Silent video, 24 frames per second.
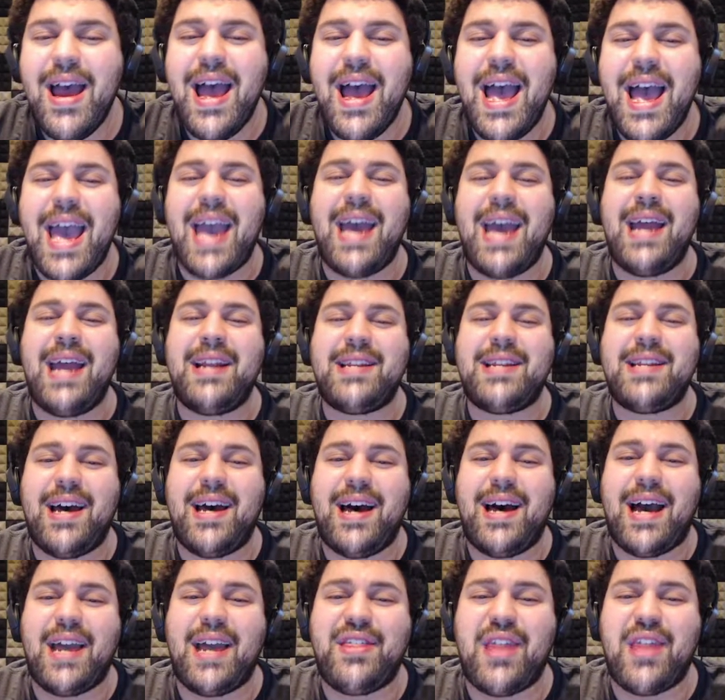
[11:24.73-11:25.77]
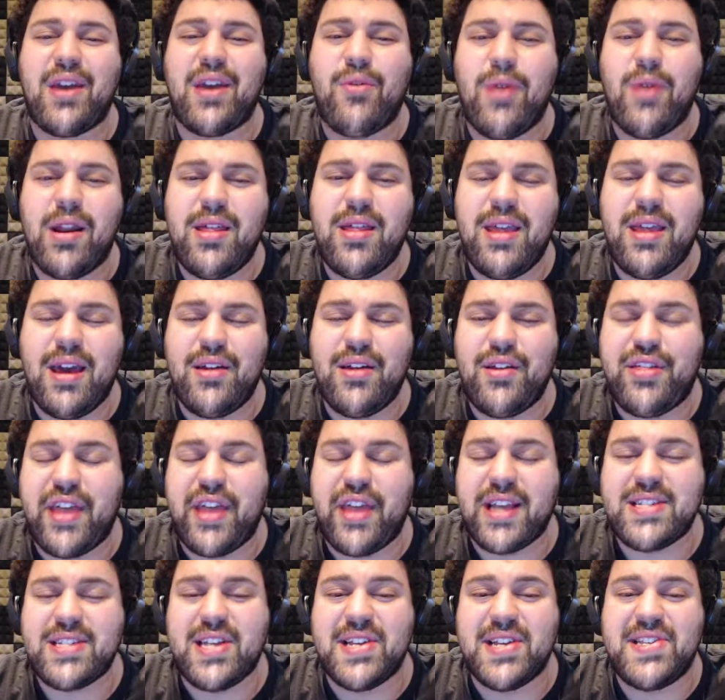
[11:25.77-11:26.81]
And I think one of the other
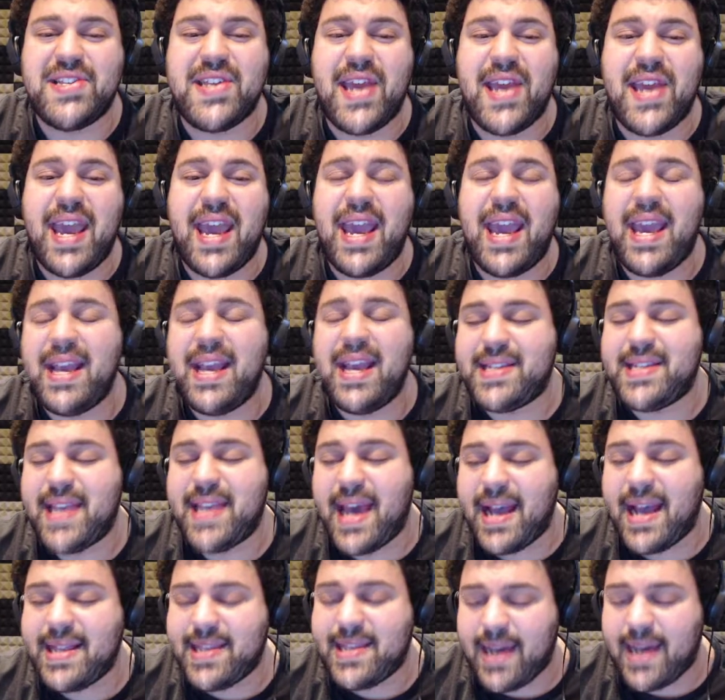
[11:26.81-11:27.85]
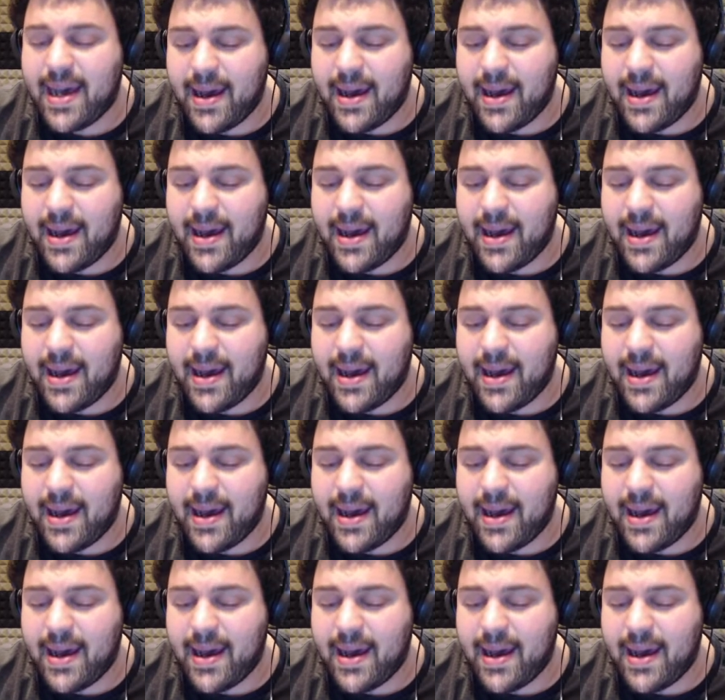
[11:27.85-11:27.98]
things I'll say is that